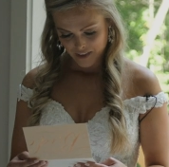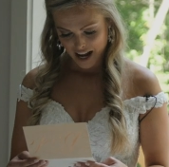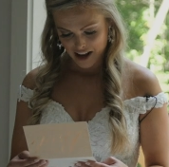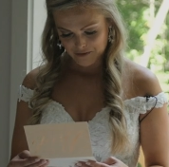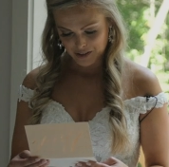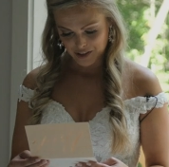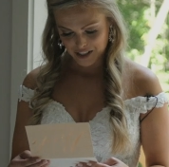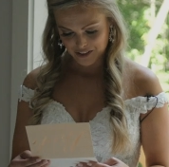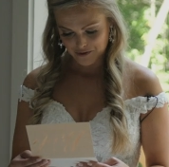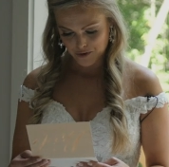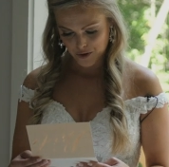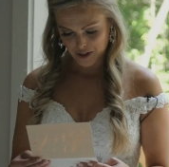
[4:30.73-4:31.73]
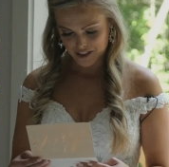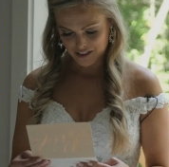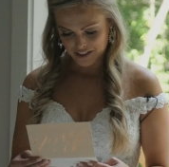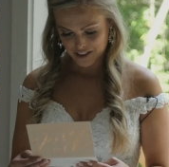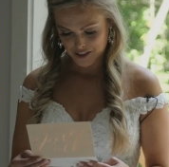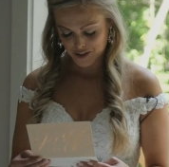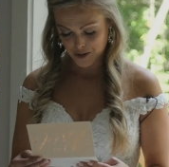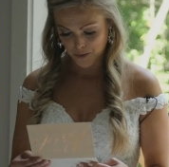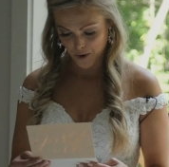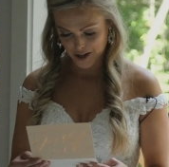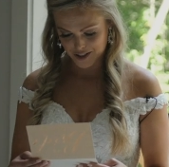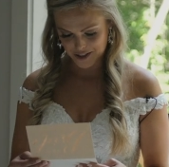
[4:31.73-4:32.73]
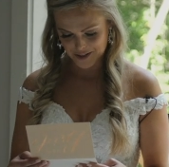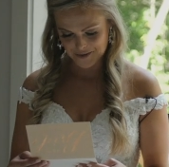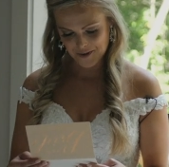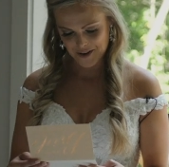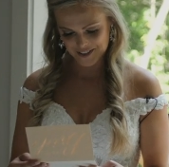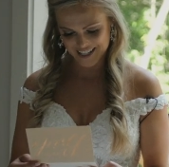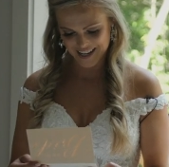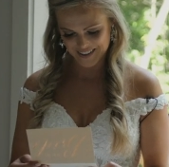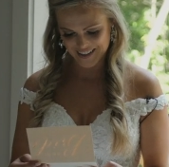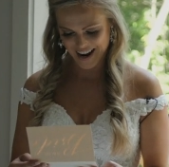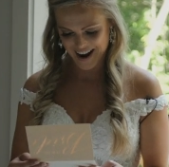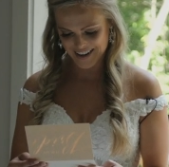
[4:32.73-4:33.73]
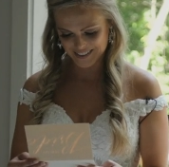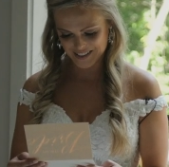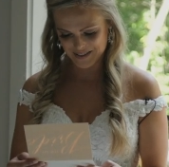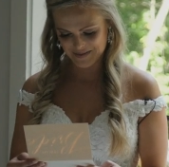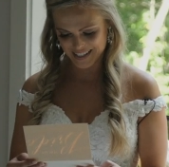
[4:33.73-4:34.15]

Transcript: I have been looking forward to watching you walk down the aisle to